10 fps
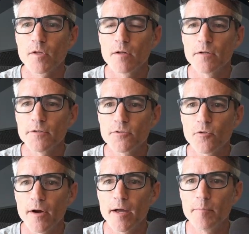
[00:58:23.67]
let's
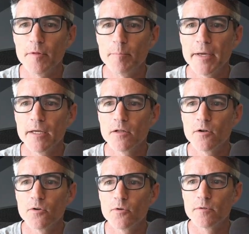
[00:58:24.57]
grab the
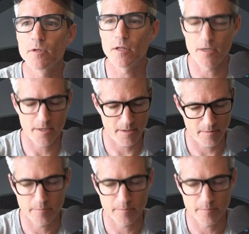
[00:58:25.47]
payload client,